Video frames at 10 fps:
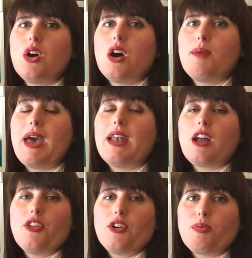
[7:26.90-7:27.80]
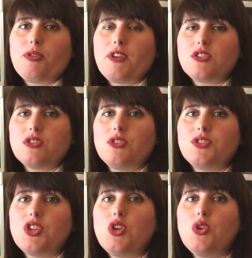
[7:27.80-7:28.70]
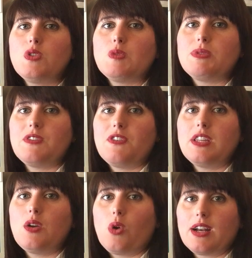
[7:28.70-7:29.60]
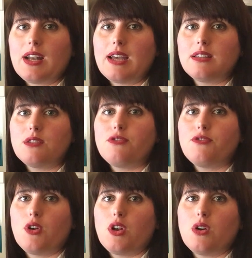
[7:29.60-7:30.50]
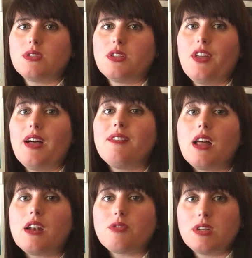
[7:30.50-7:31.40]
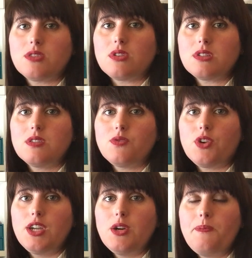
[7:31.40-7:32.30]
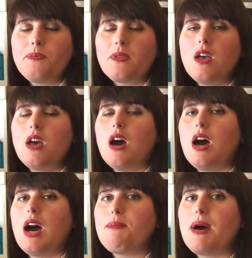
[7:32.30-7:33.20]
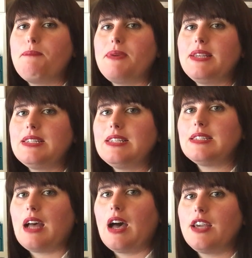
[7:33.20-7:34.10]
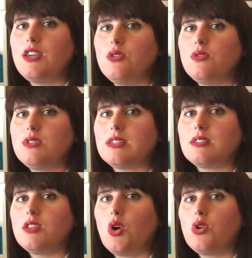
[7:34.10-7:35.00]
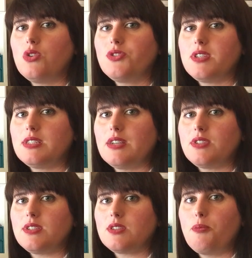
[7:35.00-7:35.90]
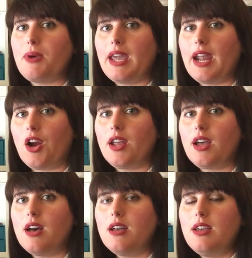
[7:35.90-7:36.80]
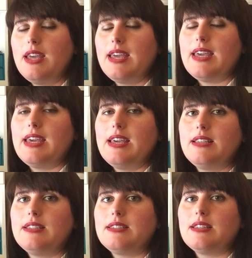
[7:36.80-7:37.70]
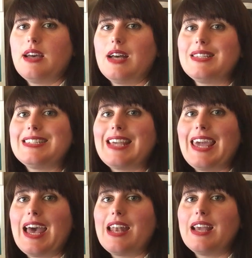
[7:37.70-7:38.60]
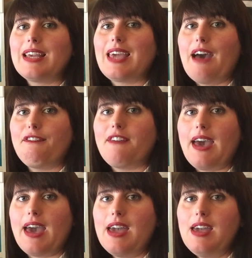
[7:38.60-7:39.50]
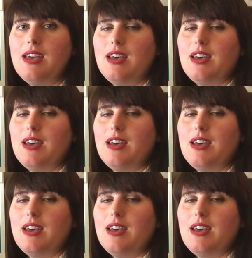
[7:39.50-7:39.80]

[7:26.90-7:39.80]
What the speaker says: and other professionals who specifically organize photos, so they'll have a lot of resources for you. A business that I use that's local to the San Francisco Bay Area is Scan Cafe,